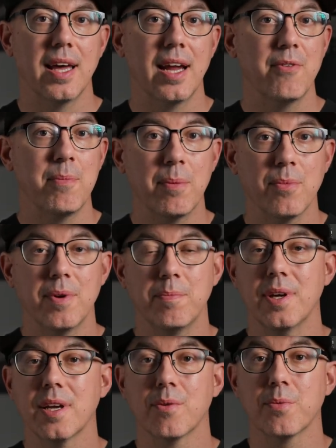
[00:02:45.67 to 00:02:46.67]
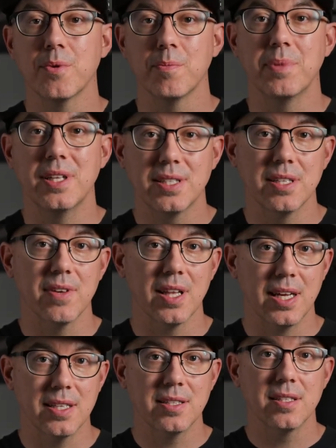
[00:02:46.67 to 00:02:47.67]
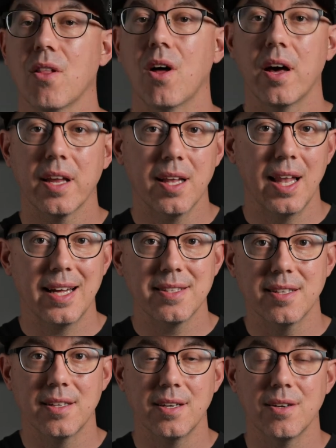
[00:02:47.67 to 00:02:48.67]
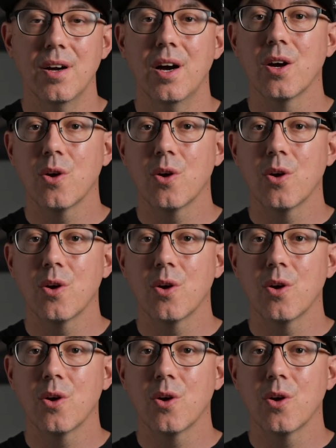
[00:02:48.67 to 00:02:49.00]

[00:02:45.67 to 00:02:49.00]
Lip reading: and I remember it being a real beast of a lens. A lot of glass in there.